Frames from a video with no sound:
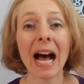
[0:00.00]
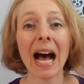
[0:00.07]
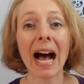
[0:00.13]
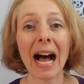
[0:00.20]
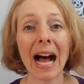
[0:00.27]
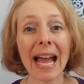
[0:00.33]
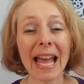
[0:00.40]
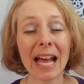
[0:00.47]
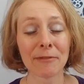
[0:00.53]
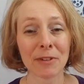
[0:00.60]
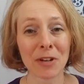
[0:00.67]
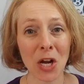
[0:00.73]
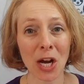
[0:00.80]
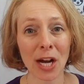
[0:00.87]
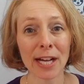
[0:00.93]
I have
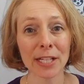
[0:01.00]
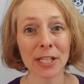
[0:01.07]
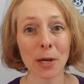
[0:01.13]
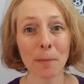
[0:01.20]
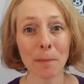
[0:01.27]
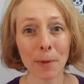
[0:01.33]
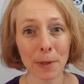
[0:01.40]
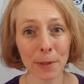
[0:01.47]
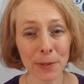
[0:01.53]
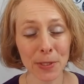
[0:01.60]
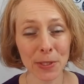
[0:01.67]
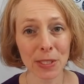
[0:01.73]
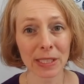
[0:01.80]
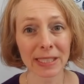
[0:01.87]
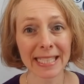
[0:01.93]
not
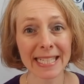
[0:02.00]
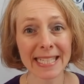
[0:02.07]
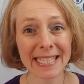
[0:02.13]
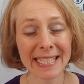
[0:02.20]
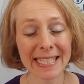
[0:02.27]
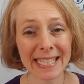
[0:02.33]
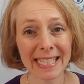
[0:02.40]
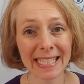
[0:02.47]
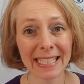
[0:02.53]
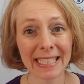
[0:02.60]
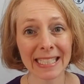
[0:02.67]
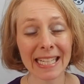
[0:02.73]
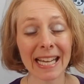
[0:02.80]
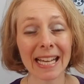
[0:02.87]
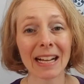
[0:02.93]
personally
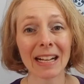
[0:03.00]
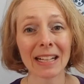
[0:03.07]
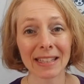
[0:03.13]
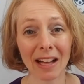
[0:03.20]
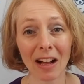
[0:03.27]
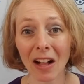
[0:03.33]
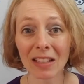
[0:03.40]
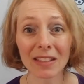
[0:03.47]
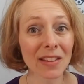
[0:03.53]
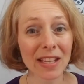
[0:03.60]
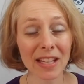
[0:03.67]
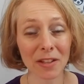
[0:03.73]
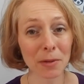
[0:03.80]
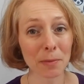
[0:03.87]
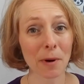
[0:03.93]
seen all of
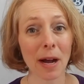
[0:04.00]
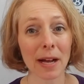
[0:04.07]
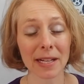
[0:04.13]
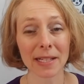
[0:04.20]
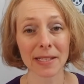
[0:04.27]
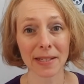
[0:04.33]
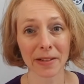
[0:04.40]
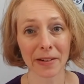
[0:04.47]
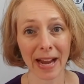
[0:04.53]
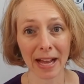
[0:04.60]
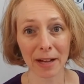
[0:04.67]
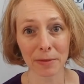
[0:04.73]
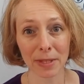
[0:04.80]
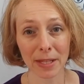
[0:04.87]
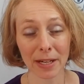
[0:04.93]
the other products that are
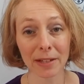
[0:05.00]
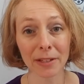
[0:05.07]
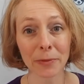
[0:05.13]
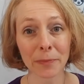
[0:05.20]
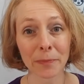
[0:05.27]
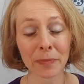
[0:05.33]
out there.